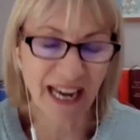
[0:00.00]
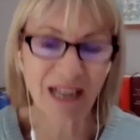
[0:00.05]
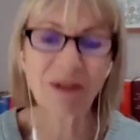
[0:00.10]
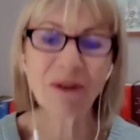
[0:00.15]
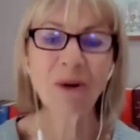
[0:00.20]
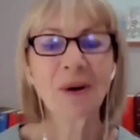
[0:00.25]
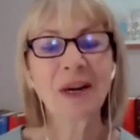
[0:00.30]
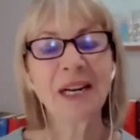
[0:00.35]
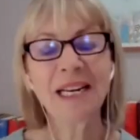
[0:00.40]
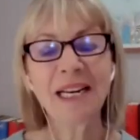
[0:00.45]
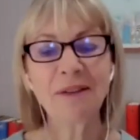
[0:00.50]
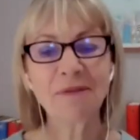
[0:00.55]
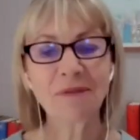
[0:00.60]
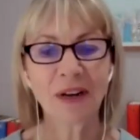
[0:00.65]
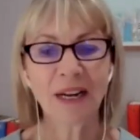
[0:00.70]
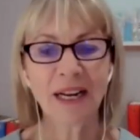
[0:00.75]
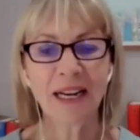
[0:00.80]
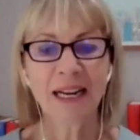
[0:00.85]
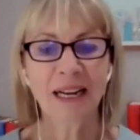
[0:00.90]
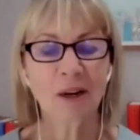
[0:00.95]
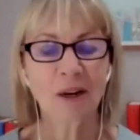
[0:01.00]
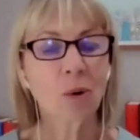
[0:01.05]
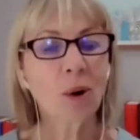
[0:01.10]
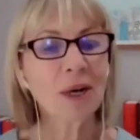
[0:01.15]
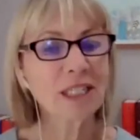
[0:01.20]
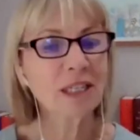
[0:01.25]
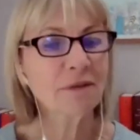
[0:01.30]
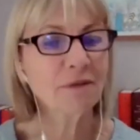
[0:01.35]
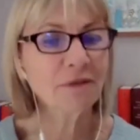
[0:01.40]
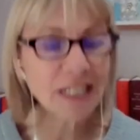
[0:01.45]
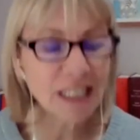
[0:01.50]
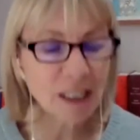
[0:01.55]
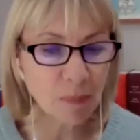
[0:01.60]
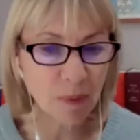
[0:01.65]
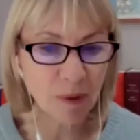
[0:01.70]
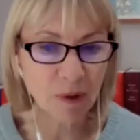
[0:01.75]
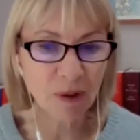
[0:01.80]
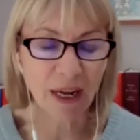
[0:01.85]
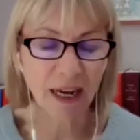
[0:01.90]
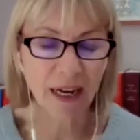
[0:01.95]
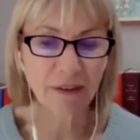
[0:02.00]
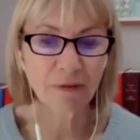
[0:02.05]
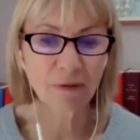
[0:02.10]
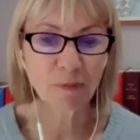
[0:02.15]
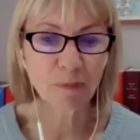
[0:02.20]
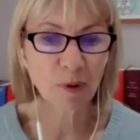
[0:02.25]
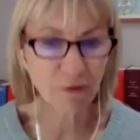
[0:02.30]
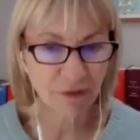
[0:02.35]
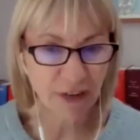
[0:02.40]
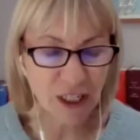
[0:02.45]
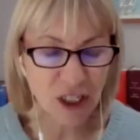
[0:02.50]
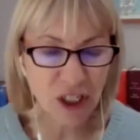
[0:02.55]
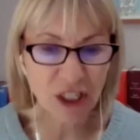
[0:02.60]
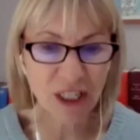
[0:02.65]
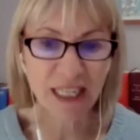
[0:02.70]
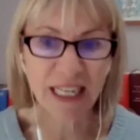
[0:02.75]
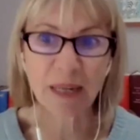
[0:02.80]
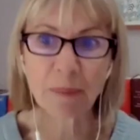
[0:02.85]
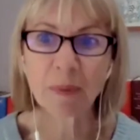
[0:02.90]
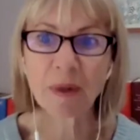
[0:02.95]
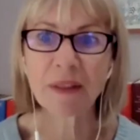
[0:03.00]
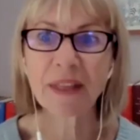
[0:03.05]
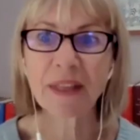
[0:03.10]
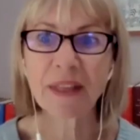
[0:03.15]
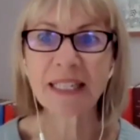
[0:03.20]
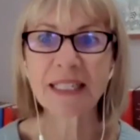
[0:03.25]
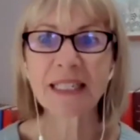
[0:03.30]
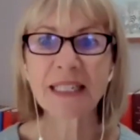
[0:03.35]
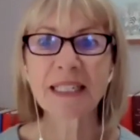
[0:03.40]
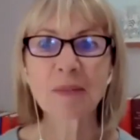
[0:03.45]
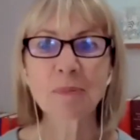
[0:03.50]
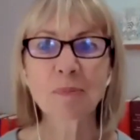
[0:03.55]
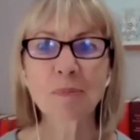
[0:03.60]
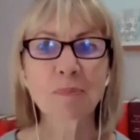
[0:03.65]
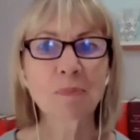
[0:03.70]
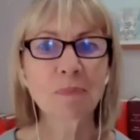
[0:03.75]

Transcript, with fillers: You know, I live quite a visible life professionally, but that is